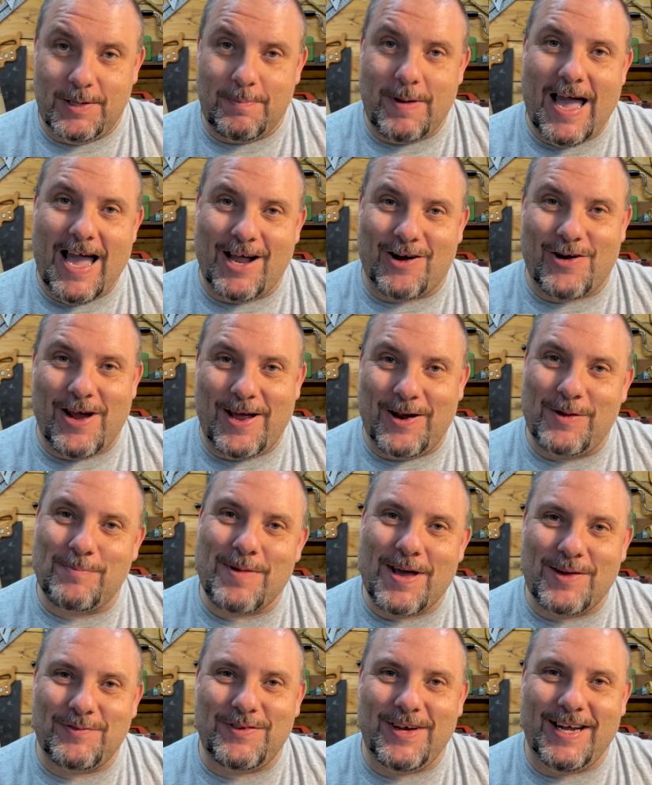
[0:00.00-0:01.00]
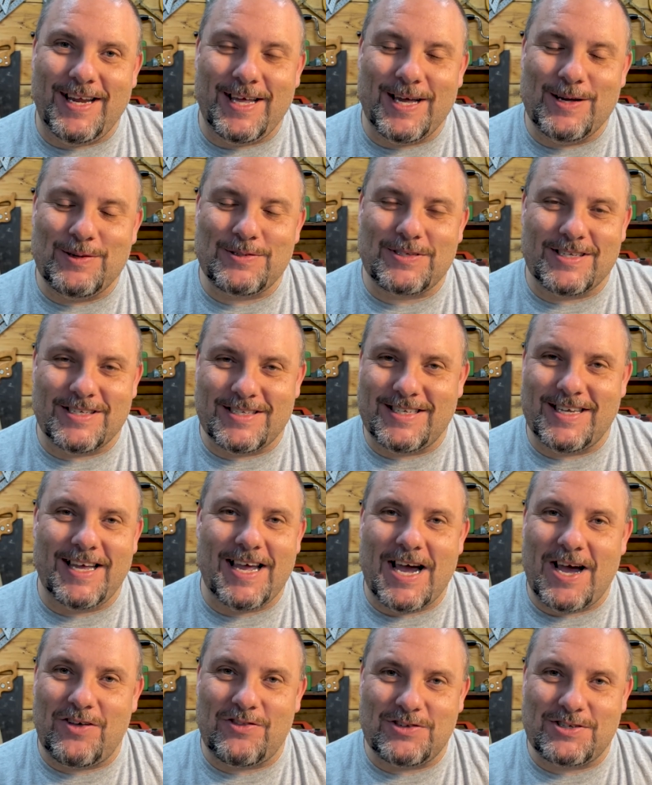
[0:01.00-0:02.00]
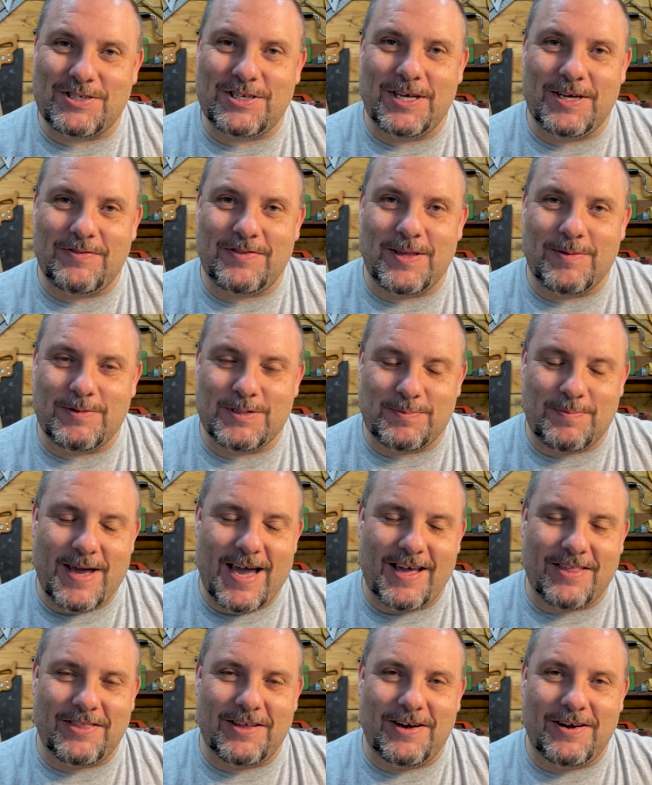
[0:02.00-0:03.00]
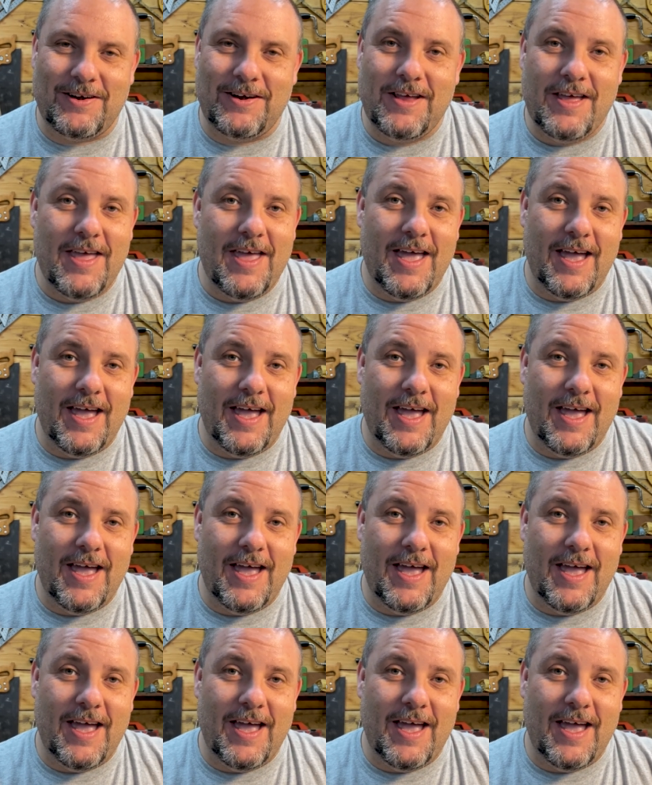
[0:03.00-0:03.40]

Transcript: the background of my videos to see all the stuff that was back there.